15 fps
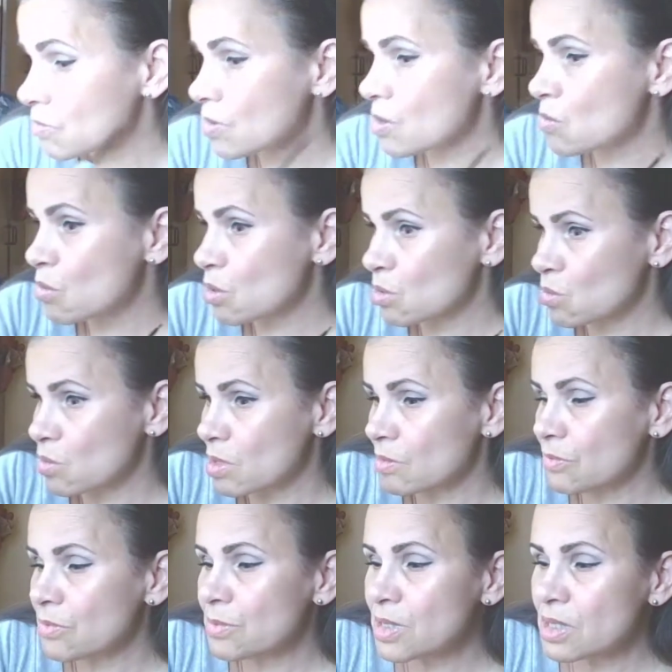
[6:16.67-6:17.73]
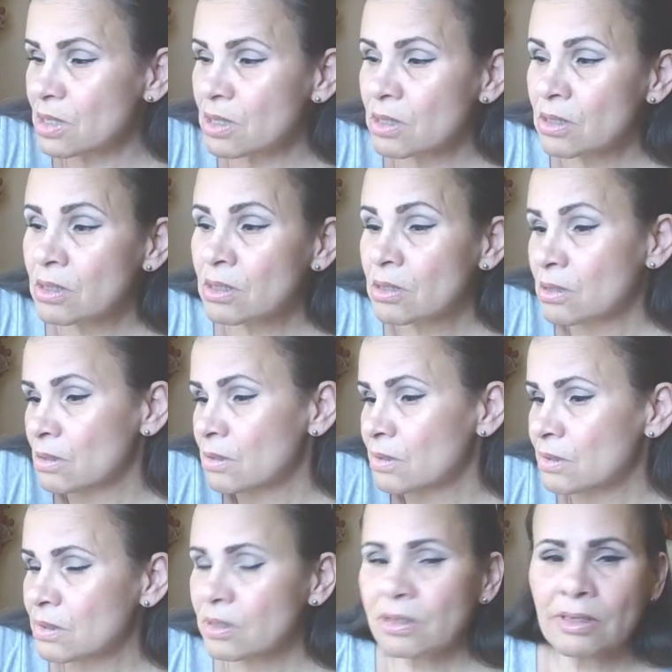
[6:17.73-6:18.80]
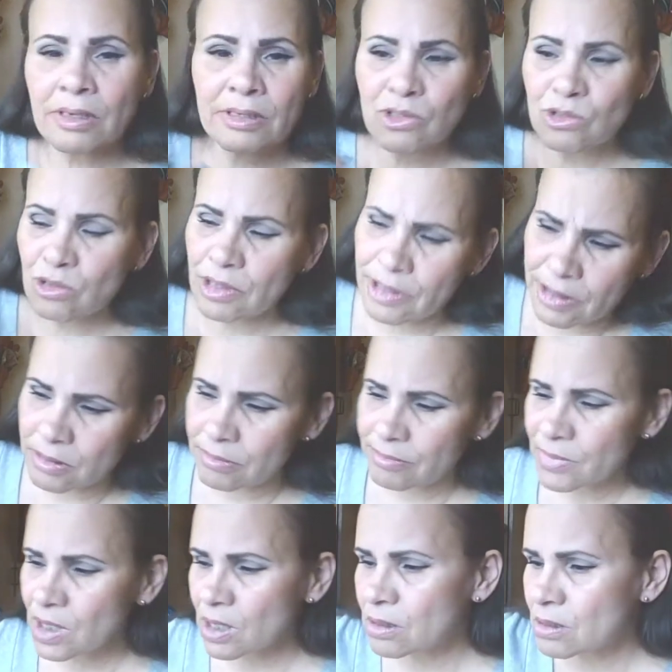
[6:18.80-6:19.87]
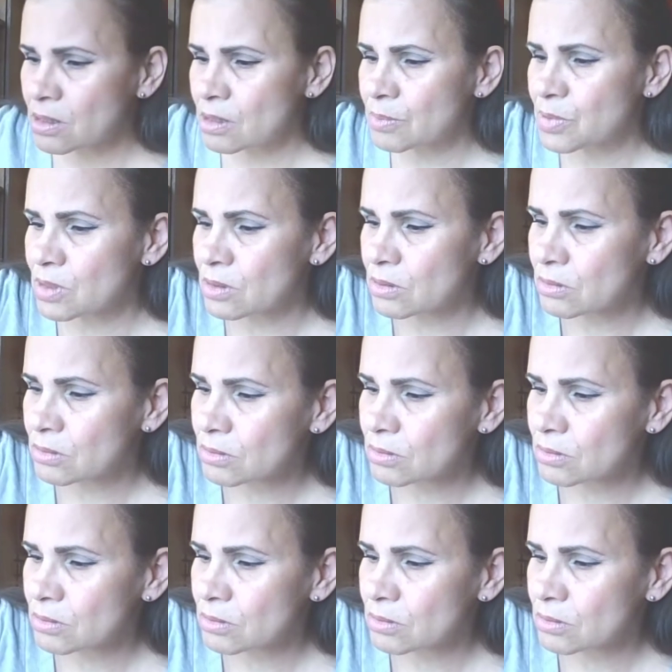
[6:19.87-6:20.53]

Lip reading: if they worked well for me, I enjoyed it. Yeah, I'll keep it.